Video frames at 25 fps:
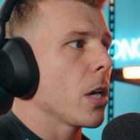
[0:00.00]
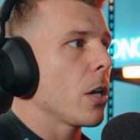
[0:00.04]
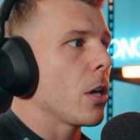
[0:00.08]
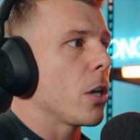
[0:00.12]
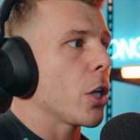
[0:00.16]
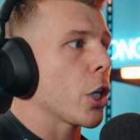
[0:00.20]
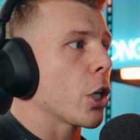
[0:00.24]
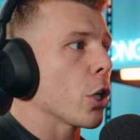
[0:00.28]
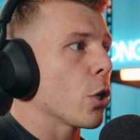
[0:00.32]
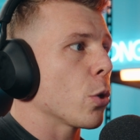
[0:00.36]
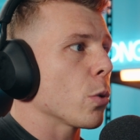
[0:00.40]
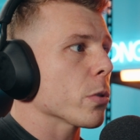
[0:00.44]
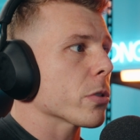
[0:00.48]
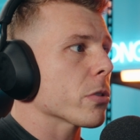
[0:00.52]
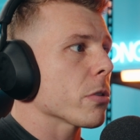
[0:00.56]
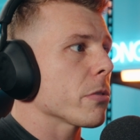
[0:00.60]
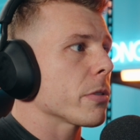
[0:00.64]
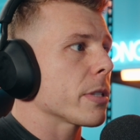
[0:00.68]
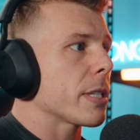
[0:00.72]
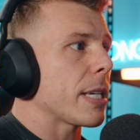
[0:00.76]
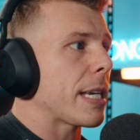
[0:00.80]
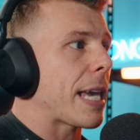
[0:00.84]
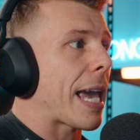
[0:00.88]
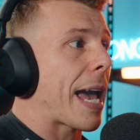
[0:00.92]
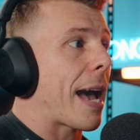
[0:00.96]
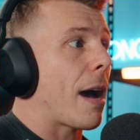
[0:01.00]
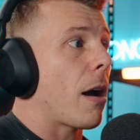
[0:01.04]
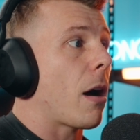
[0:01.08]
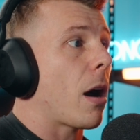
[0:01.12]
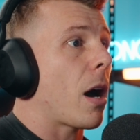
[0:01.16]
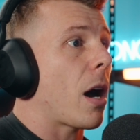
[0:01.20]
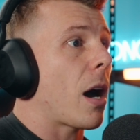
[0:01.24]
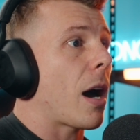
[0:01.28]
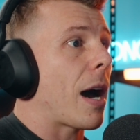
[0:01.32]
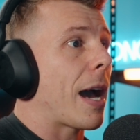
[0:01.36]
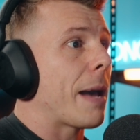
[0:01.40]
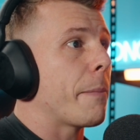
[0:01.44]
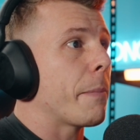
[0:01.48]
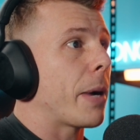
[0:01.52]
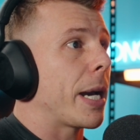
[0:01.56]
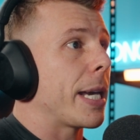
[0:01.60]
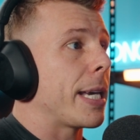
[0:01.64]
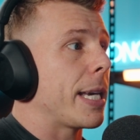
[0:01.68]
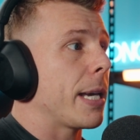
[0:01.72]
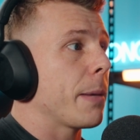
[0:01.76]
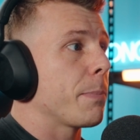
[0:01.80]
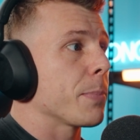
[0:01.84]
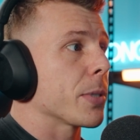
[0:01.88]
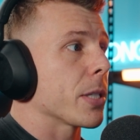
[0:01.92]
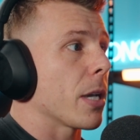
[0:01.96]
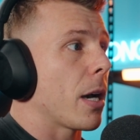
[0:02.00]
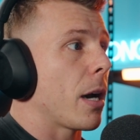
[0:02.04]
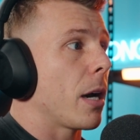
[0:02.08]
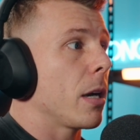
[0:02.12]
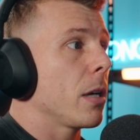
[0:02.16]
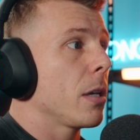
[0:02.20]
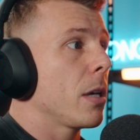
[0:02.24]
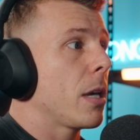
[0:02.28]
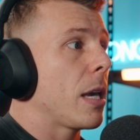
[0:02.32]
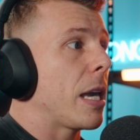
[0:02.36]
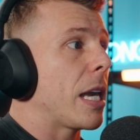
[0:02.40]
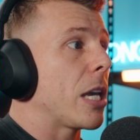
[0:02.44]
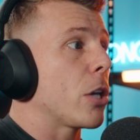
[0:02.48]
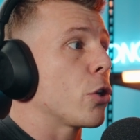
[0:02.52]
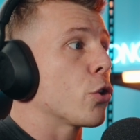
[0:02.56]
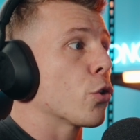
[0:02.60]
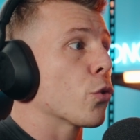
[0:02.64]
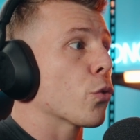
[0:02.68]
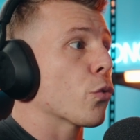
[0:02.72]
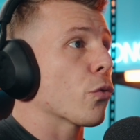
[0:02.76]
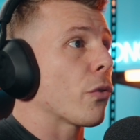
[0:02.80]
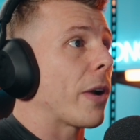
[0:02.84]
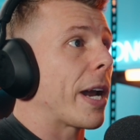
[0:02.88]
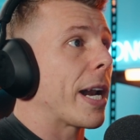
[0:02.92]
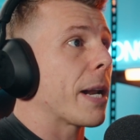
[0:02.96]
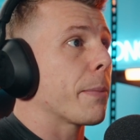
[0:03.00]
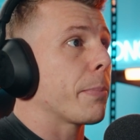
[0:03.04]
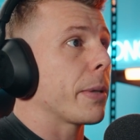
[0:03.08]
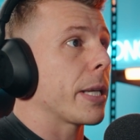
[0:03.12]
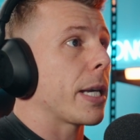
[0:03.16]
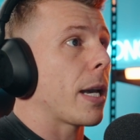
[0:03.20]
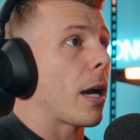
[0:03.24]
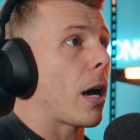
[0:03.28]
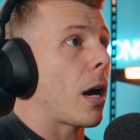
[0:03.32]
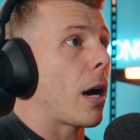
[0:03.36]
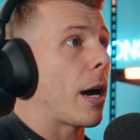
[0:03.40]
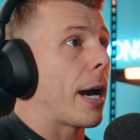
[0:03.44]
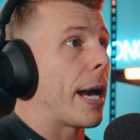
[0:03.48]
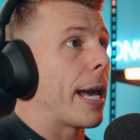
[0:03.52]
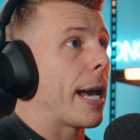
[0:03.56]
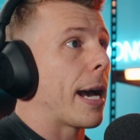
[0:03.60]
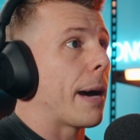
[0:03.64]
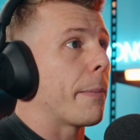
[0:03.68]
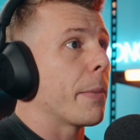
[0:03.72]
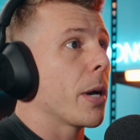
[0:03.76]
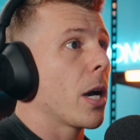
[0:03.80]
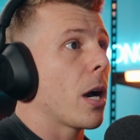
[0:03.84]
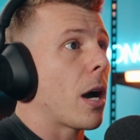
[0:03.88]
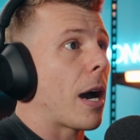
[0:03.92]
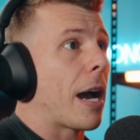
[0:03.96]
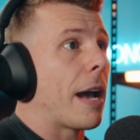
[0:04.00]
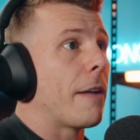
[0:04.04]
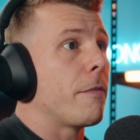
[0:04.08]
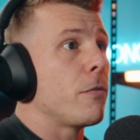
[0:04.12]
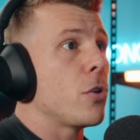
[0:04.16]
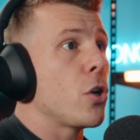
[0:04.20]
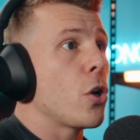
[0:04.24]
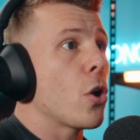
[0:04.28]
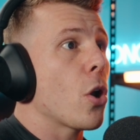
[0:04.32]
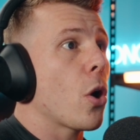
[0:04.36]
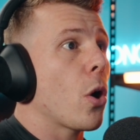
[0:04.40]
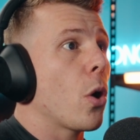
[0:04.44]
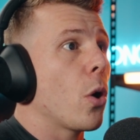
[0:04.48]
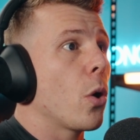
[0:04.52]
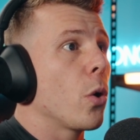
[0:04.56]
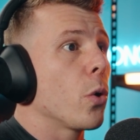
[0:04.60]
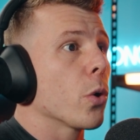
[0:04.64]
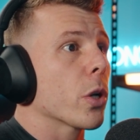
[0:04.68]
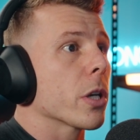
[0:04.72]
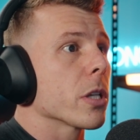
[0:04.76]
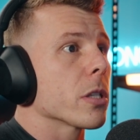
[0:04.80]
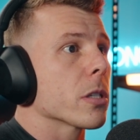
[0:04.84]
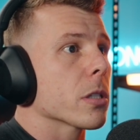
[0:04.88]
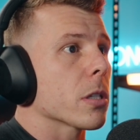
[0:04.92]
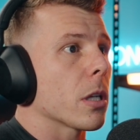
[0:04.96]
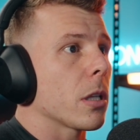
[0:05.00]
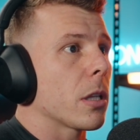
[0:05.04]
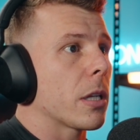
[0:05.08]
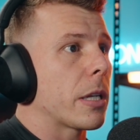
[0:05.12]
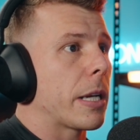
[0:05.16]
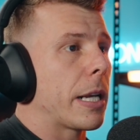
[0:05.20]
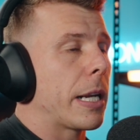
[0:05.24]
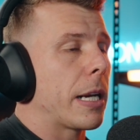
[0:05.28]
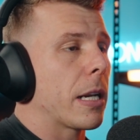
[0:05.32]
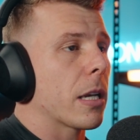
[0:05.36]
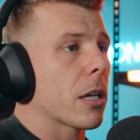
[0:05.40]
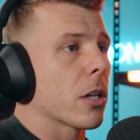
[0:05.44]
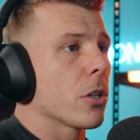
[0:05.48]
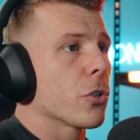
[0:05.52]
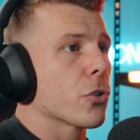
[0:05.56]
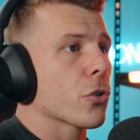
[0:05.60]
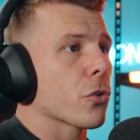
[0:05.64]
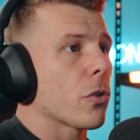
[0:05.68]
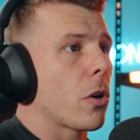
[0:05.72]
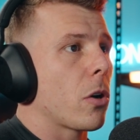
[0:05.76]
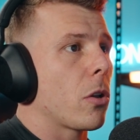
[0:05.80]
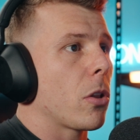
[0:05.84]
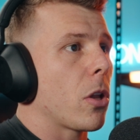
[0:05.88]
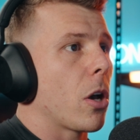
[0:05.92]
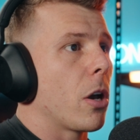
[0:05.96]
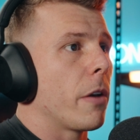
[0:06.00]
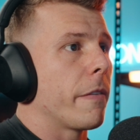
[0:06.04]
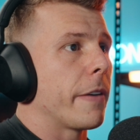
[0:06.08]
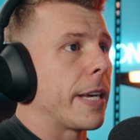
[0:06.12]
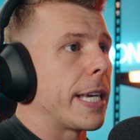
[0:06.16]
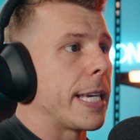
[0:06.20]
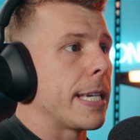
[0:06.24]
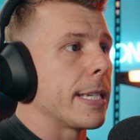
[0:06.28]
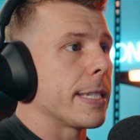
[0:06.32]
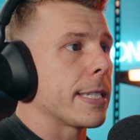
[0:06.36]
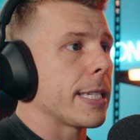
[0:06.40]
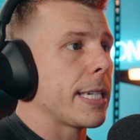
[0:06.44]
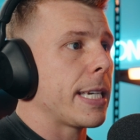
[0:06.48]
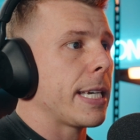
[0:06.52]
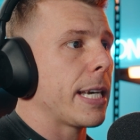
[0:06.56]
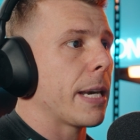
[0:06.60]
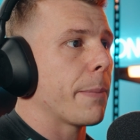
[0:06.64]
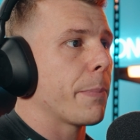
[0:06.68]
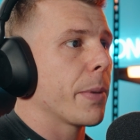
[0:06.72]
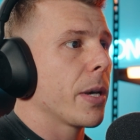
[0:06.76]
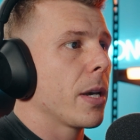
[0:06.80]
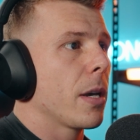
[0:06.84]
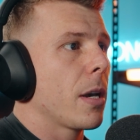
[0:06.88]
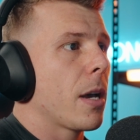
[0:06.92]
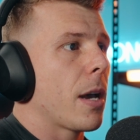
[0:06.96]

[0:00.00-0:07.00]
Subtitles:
You can also see how high my hips are, incredibly high up. I have no consolidated control over his hip.